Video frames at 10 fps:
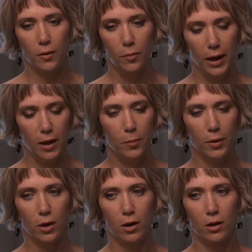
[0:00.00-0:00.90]

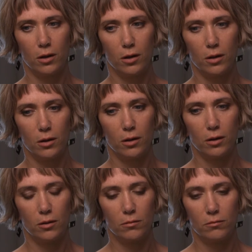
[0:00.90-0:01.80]
paper,
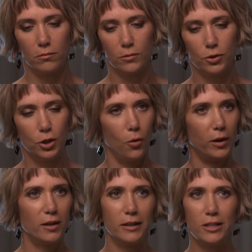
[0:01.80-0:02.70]

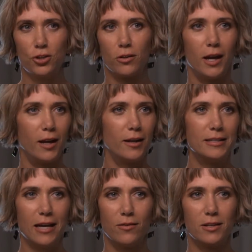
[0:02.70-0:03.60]
going to Leisureland and
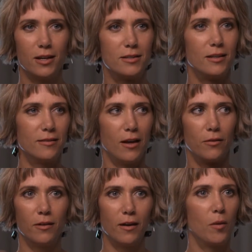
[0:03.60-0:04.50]
downsizing
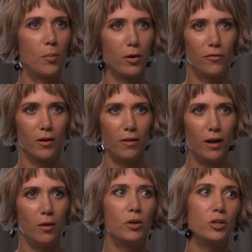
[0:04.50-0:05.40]
sounds like the perfect
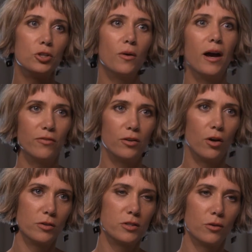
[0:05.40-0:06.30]
thing, but you do have to
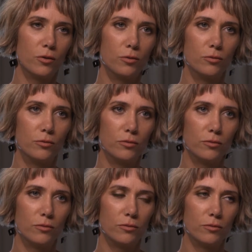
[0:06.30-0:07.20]
also
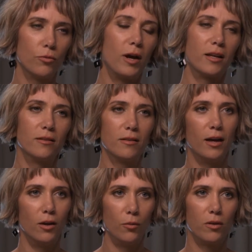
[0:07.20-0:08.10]

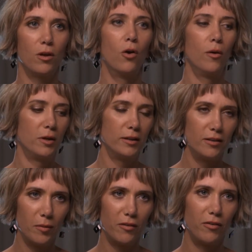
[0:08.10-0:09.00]
reconcile with, I'm going to
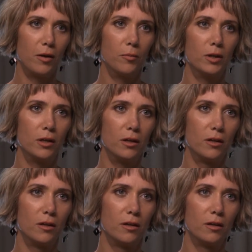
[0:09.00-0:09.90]
leave my family
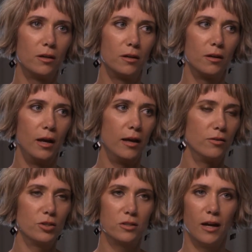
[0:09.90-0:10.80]
and
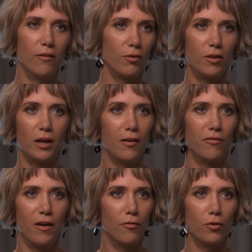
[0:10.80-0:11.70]
just everything I've
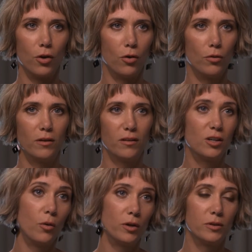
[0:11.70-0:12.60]
ever known. It's like
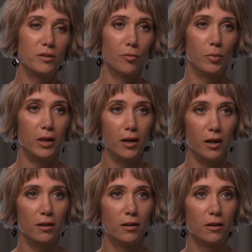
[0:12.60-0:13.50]
going to a different planet.